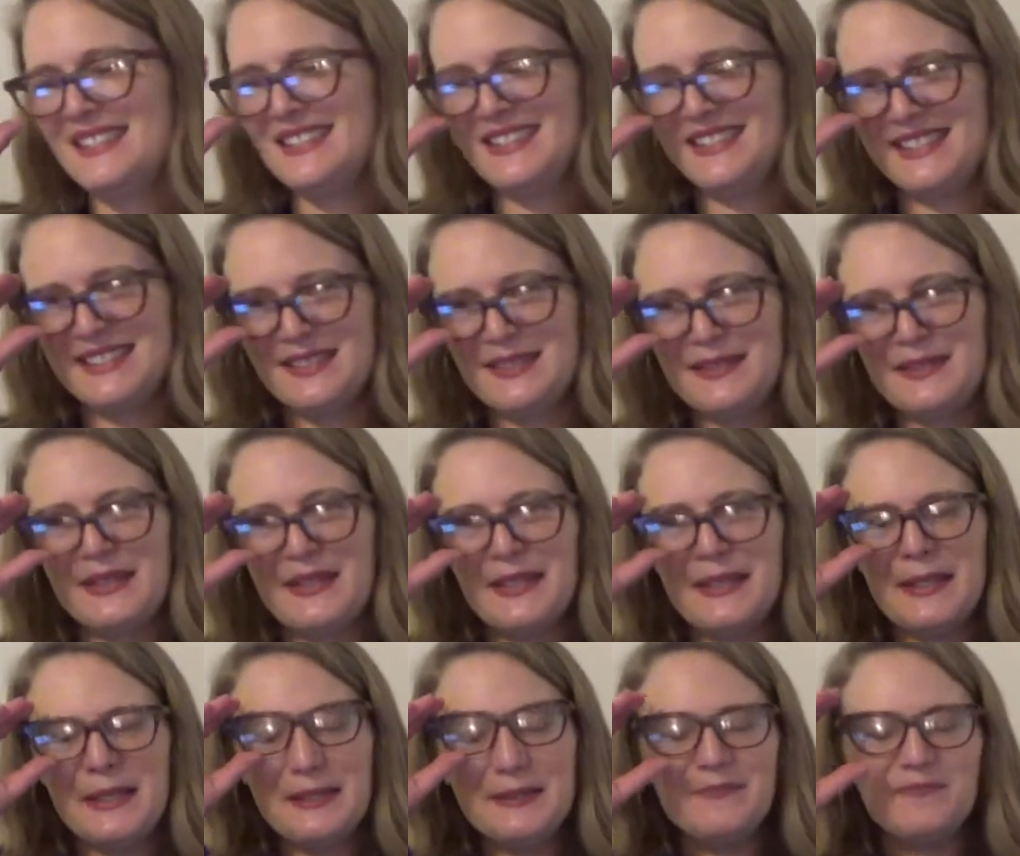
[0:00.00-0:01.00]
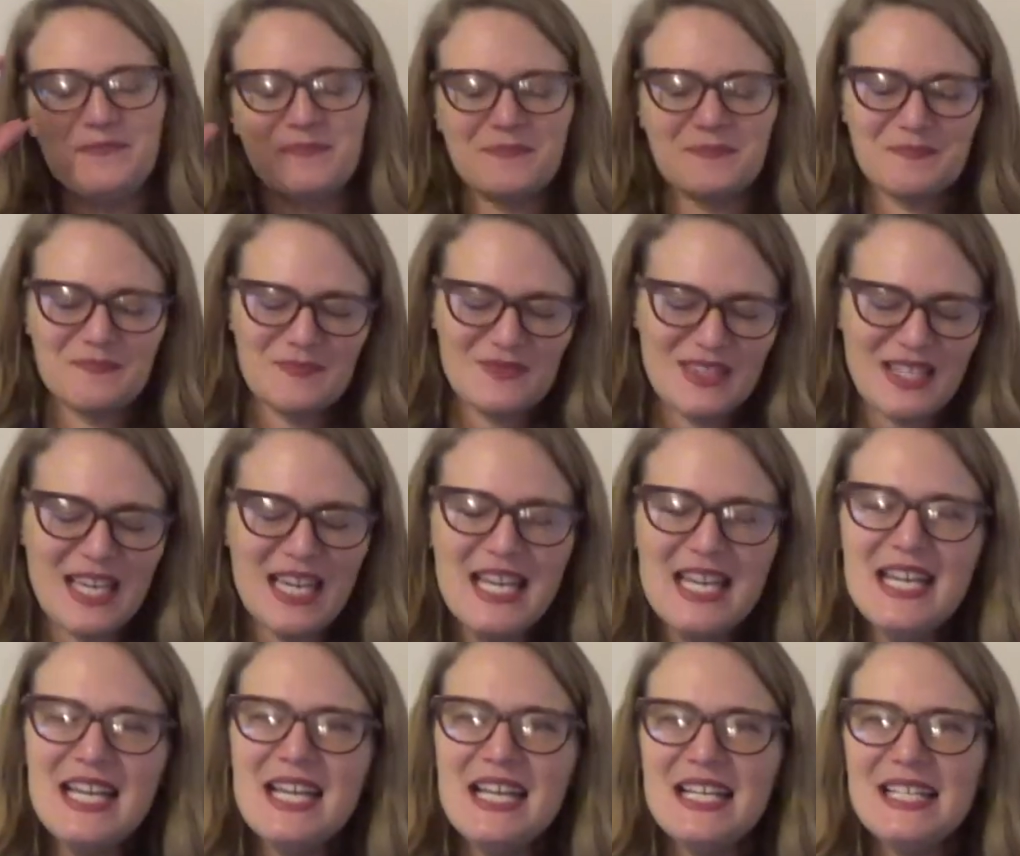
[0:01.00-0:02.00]
All right.
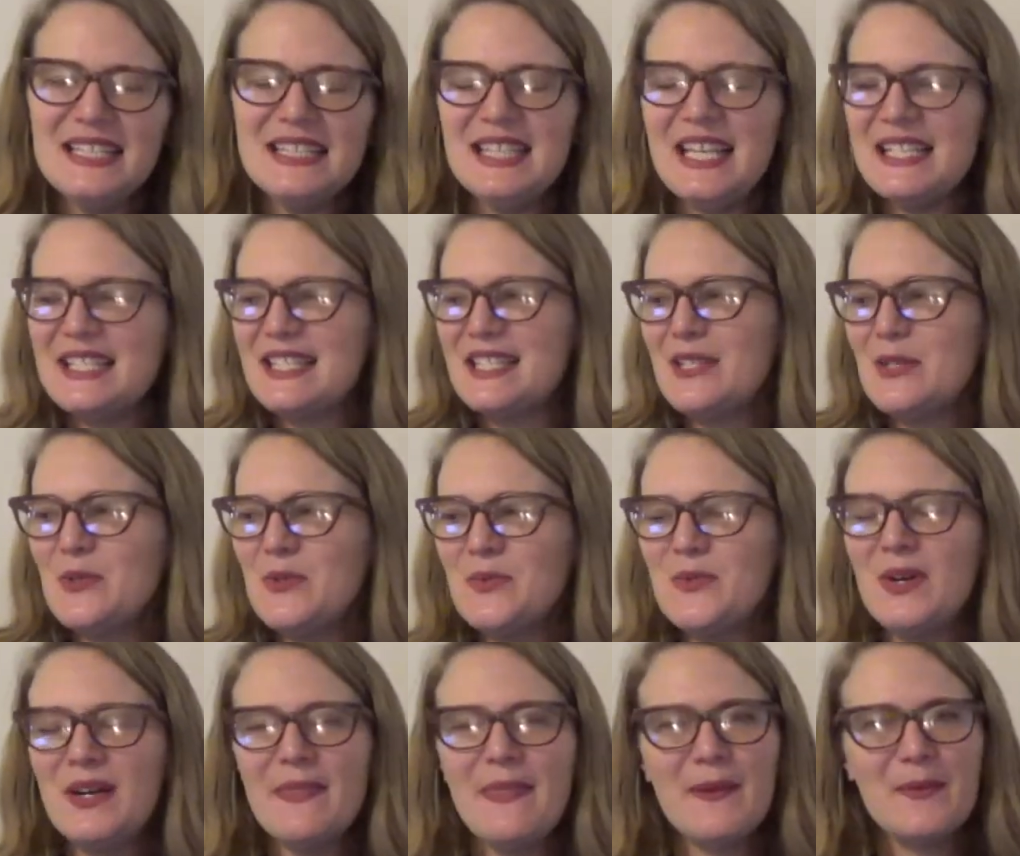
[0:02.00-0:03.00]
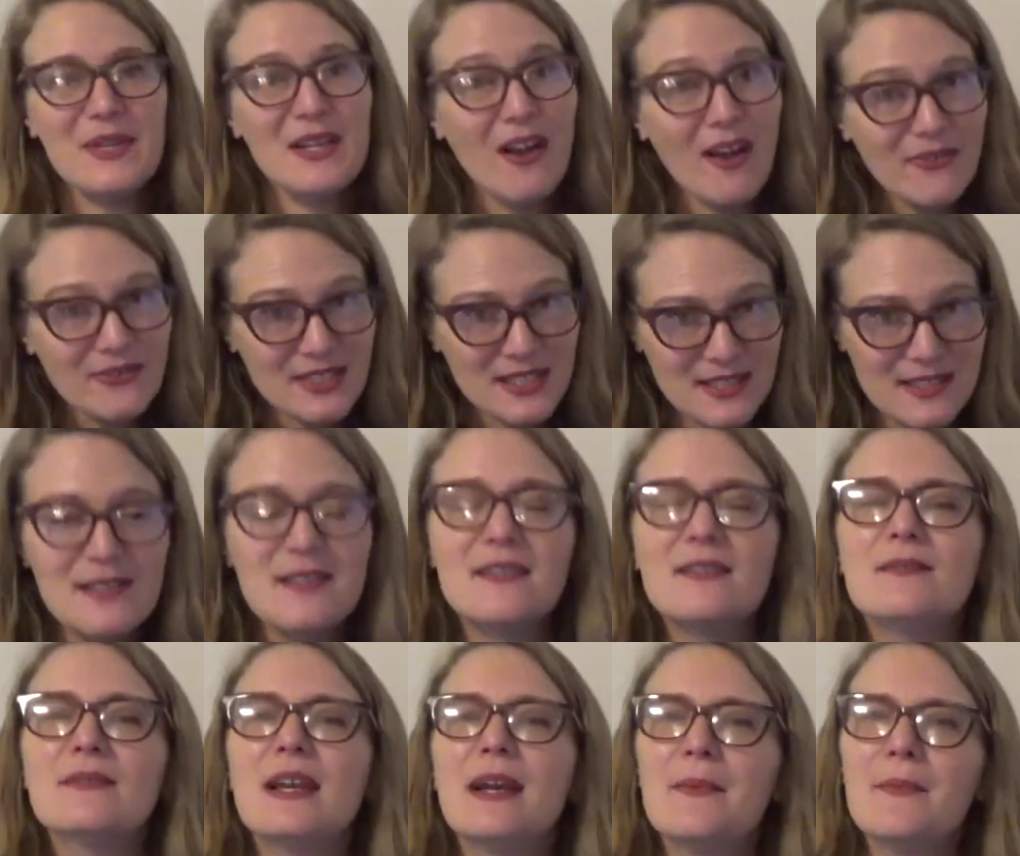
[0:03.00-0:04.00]
Let's do one that we often
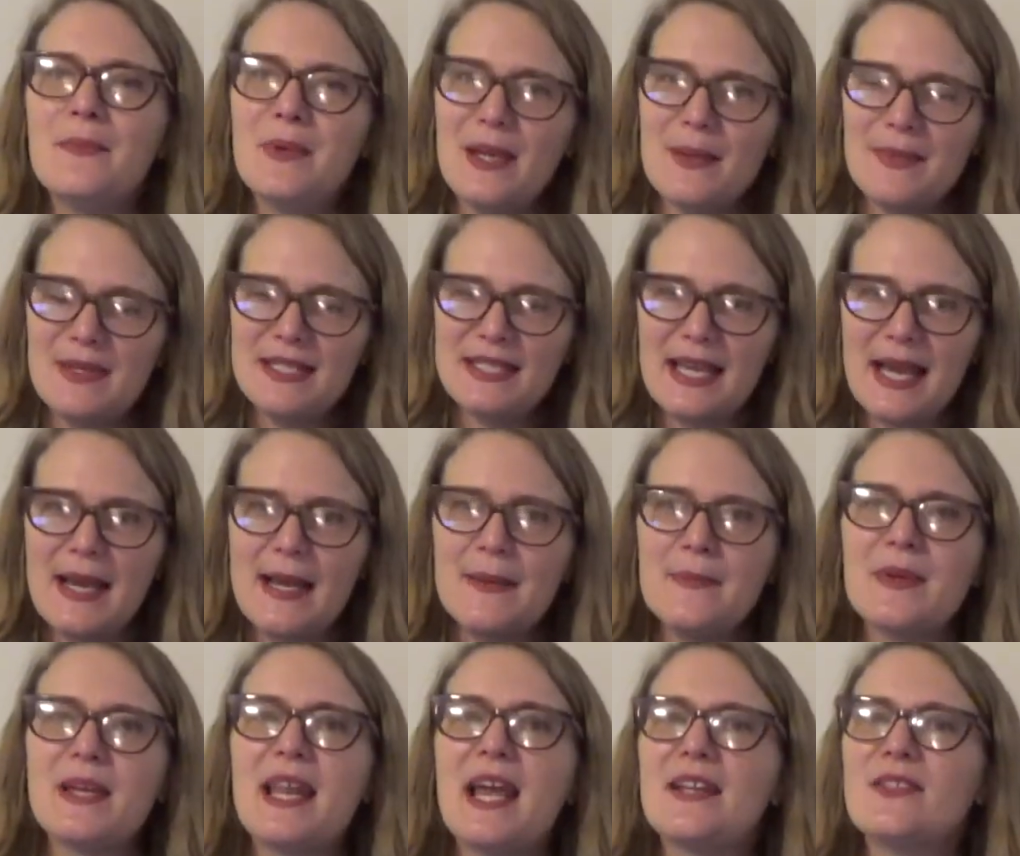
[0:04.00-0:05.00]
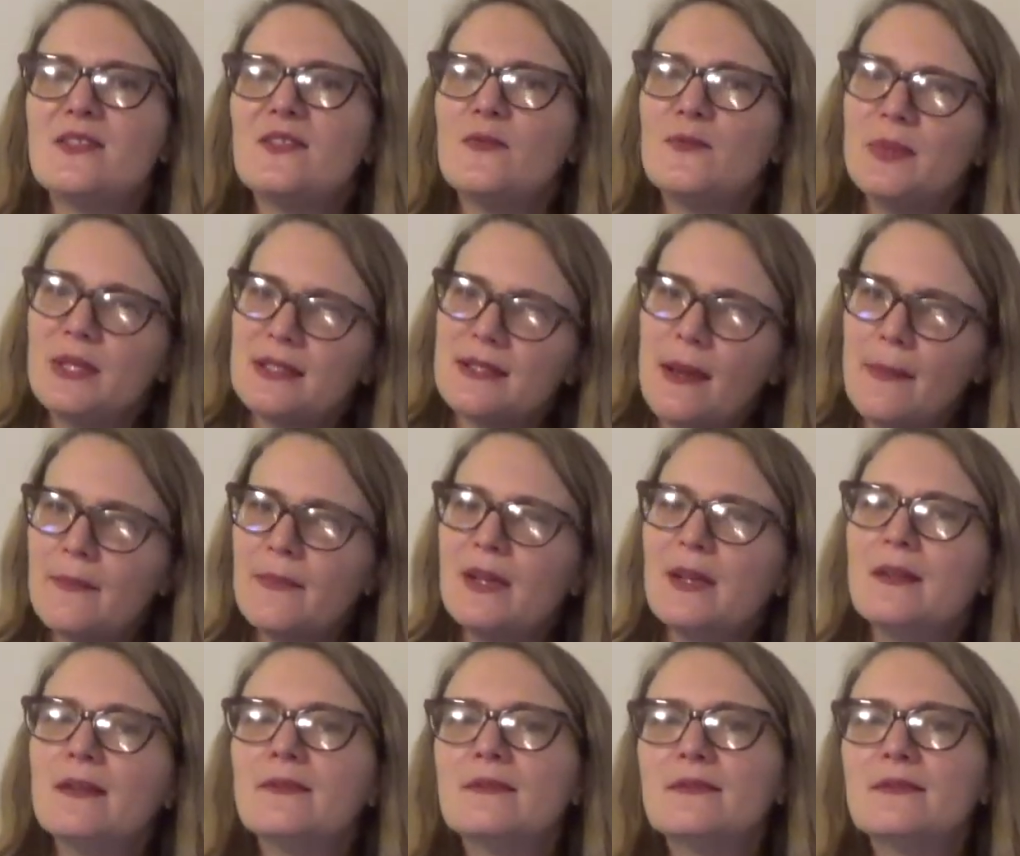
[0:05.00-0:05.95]
do at baby time, but as you've picked up, we